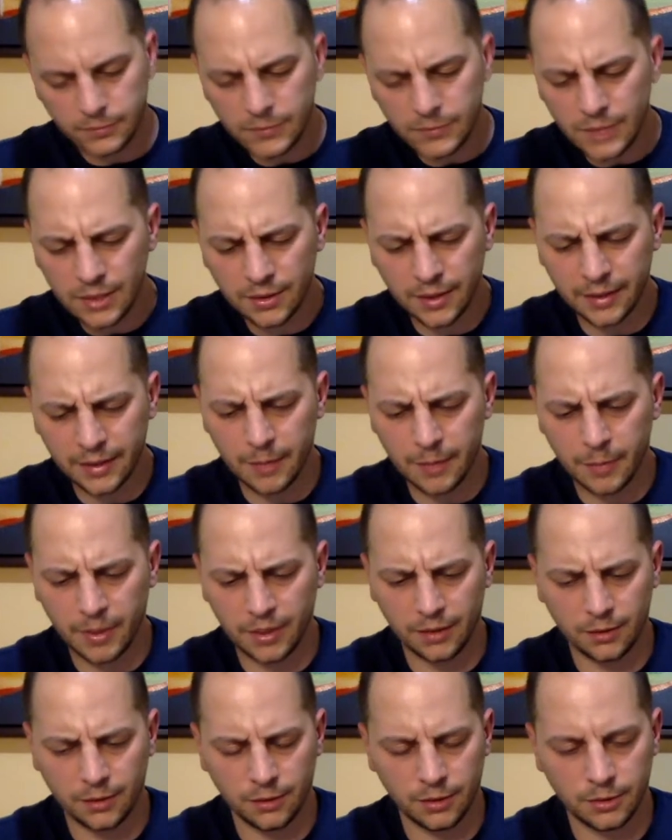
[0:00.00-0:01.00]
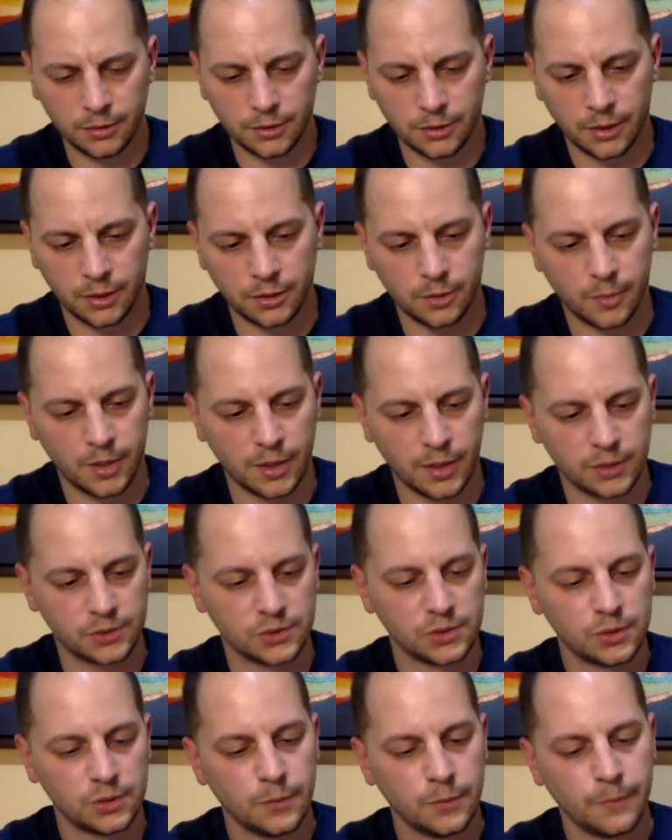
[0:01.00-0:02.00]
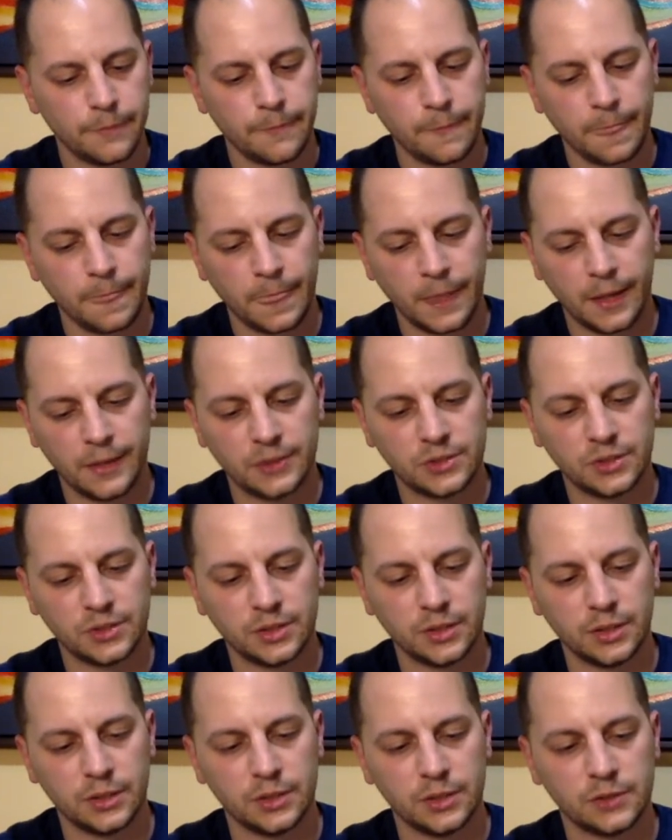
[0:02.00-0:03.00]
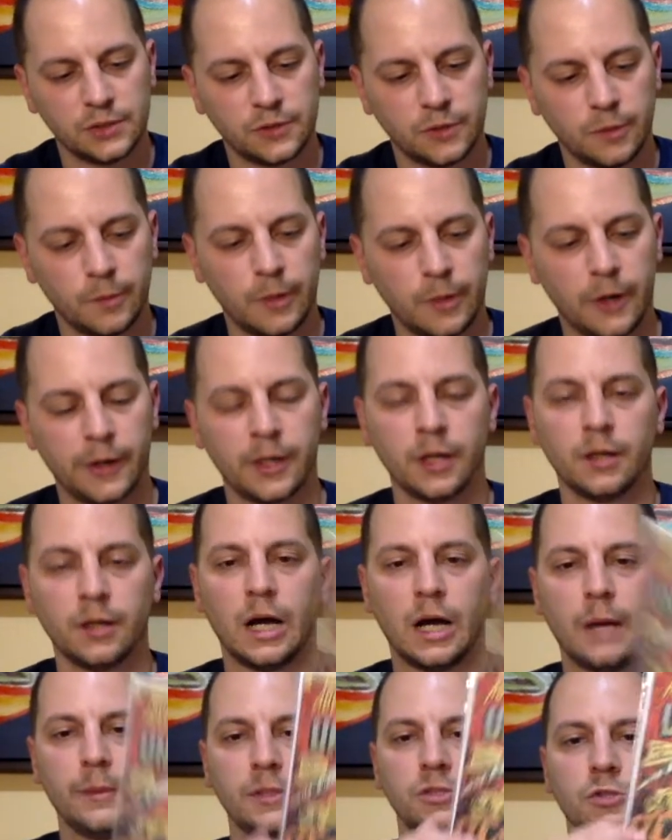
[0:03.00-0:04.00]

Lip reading: I think I paid a little under $100. This is from American Comics